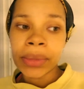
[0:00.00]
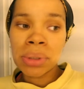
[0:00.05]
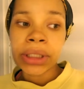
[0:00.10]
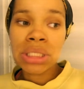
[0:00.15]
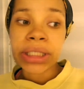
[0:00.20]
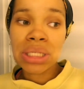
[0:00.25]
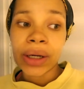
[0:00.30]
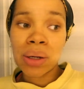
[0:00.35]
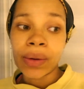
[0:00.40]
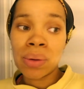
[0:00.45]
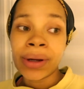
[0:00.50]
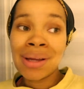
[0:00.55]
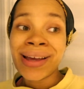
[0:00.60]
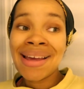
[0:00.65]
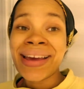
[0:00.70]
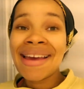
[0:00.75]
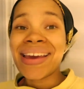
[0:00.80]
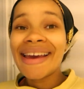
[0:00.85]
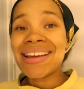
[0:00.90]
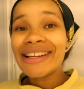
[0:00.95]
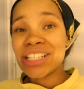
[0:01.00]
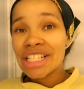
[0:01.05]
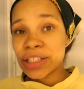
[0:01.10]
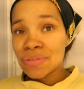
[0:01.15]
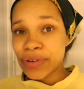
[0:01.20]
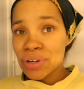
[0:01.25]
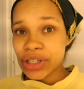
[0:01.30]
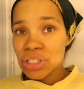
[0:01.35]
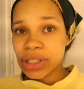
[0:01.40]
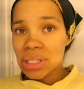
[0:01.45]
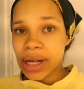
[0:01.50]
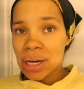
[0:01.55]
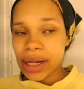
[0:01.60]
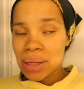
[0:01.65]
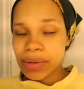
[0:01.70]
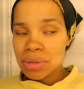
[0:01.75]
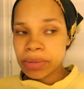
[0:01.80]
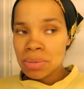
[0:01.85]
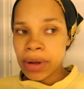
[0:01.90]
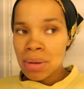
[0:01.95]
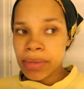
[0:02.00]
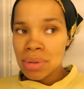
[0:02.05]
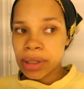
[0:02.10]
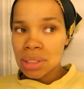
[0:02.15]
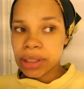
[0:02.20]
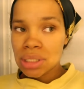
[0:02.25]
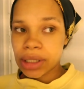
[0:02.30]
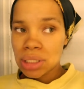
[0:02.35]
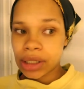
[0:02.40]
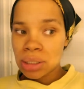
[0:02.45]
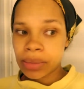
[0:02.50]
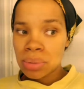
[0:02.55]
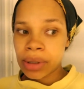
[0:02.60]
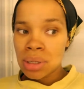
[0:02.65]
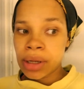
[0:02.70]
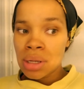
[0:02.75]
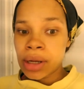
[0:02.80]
So he just finished that. He was plumbing the tub